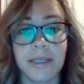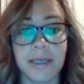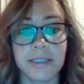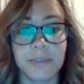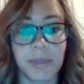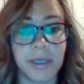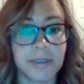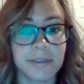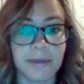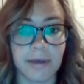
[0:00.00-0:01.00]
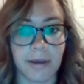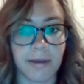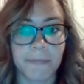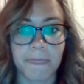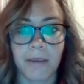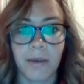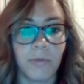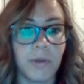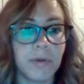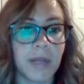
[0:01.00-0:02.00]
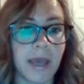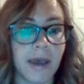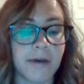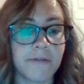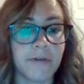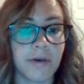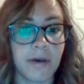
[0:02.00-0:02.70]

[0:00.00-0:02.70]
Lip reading: this because look, we would have